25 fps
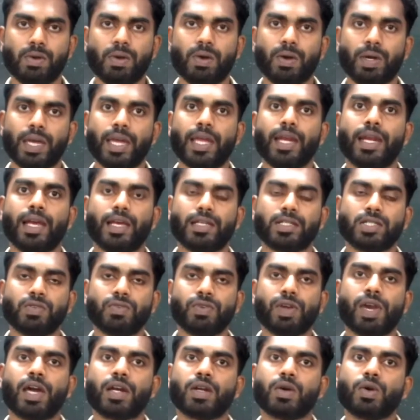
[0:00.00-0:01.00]
Okay, next
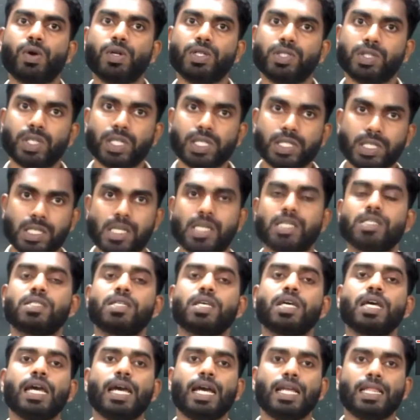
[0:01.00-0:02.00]
we are going to discuss
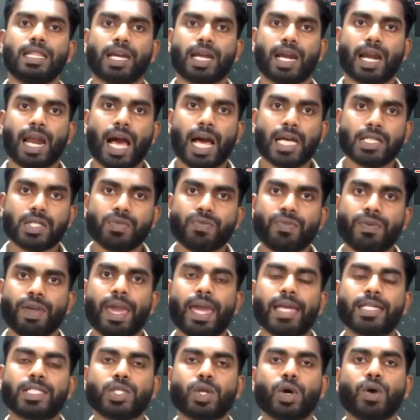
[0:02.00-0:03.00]
the
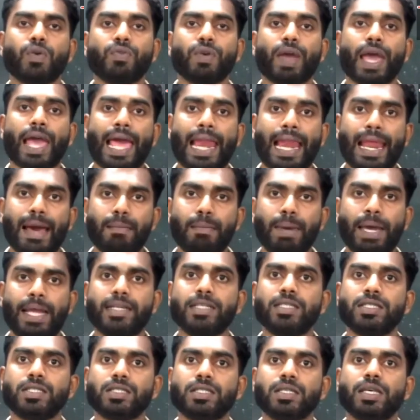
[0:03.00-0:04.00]
classification of
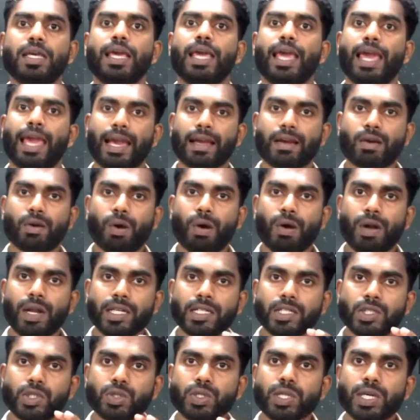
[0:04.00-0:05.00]
elements
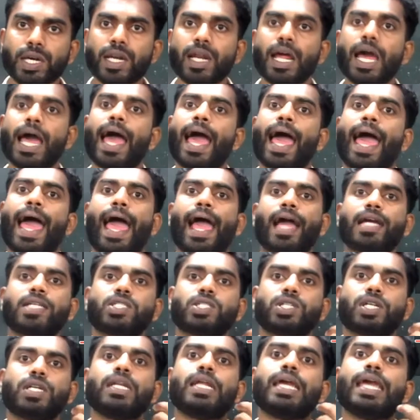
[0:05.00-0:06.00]
according to their
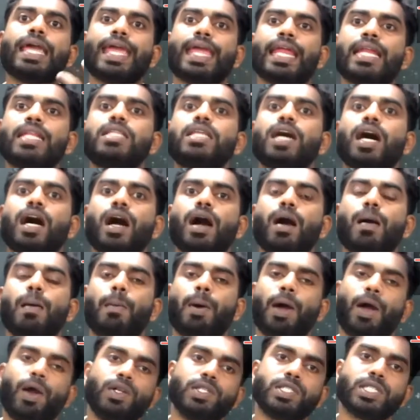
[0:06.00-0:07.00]
action in the
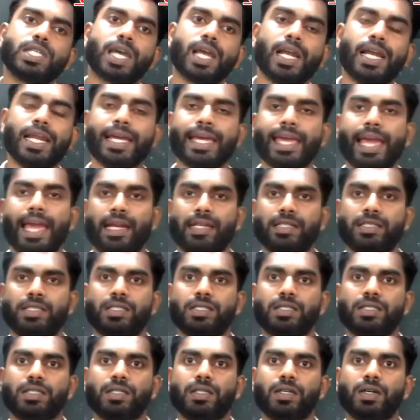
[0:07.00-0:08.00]
biological
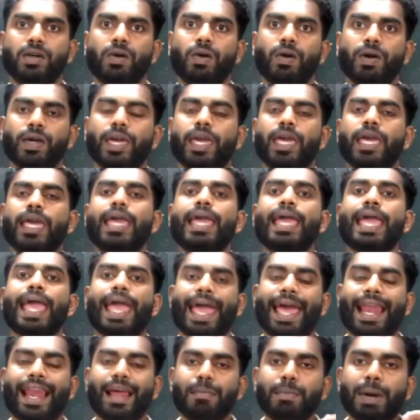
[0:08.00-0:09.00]
ligands. Okay,
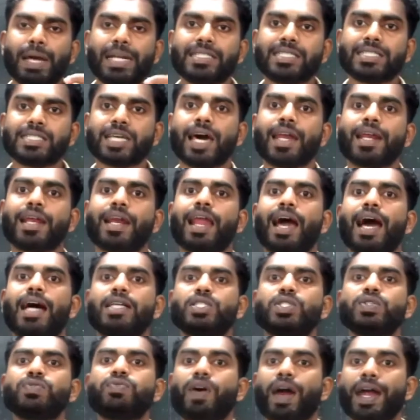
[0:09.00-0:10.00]
elements are
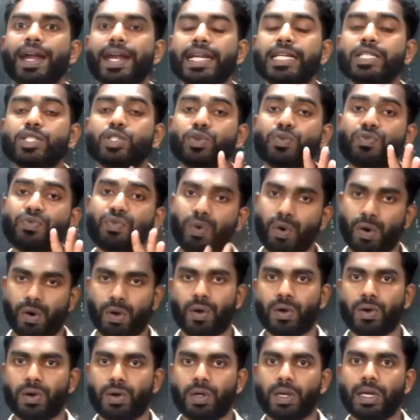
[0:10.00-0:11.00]
classified into
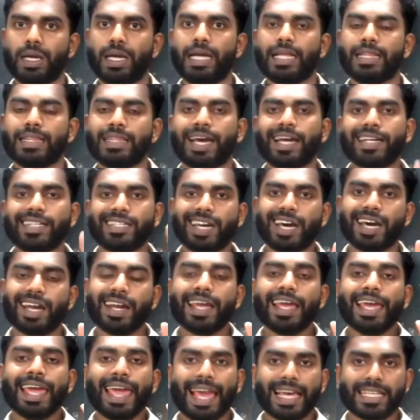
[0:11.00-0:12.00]
4, that
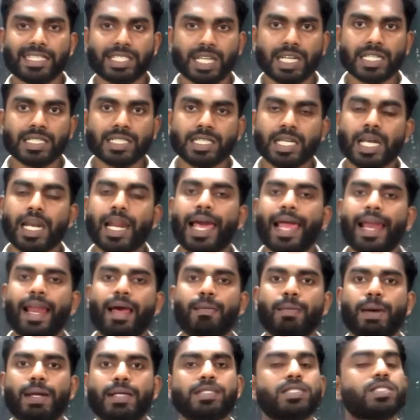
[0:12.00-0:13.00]
are essential
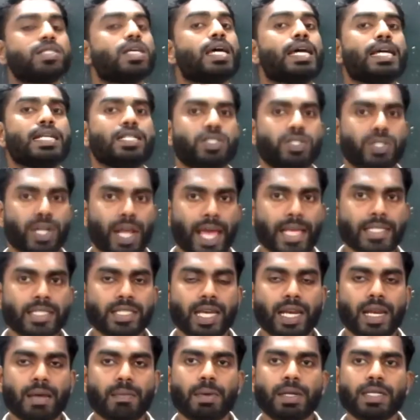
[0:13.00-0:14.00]
elements, trace
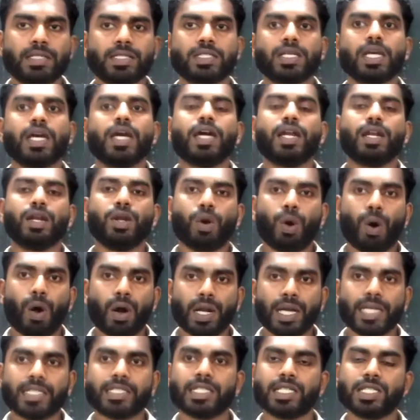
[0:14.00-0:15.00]
elements,
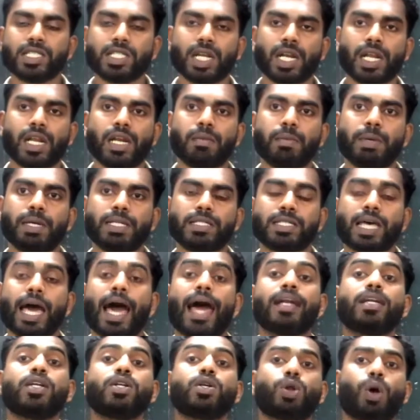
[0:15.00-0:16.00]
non-essential elements
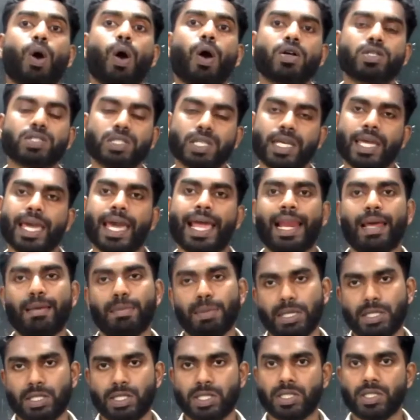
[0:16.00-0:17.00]
and toxic
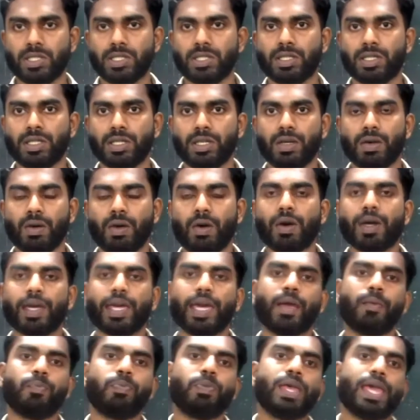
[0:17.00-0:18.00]
elements.
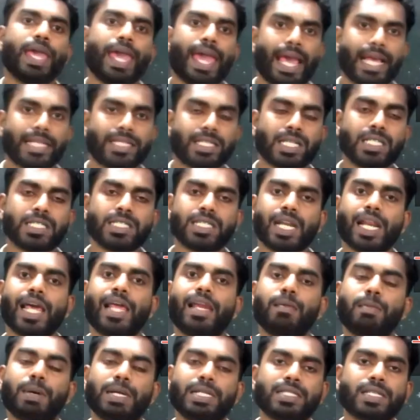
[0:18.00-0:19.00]
Okay, essential
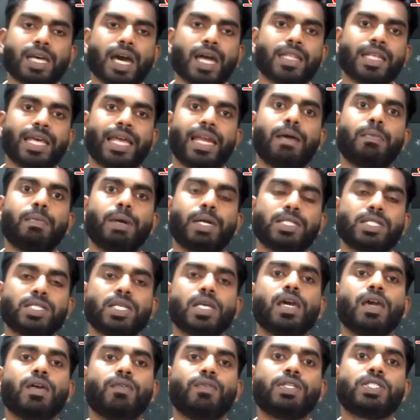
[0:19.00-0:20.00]
elements are the elements
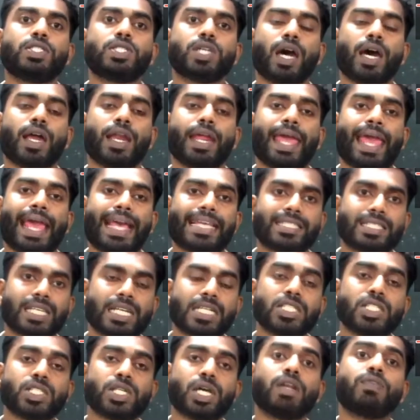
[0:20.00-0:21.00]
which are
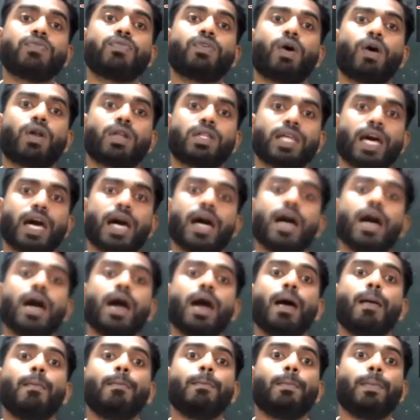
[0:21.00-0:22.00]
essential for
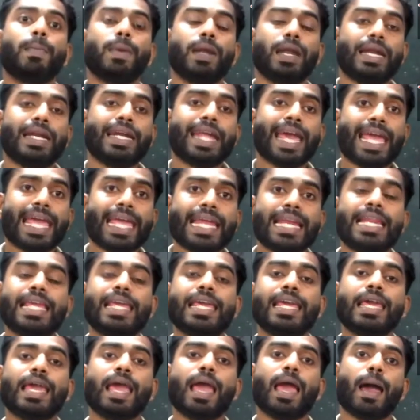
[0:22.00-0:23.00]
the
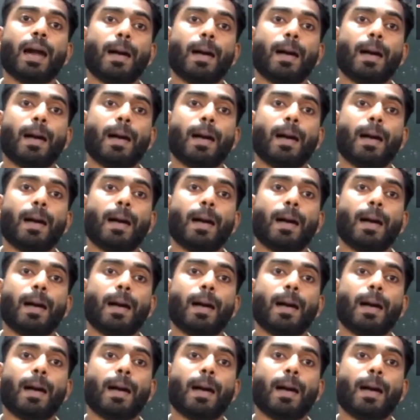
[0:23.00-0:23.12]
daily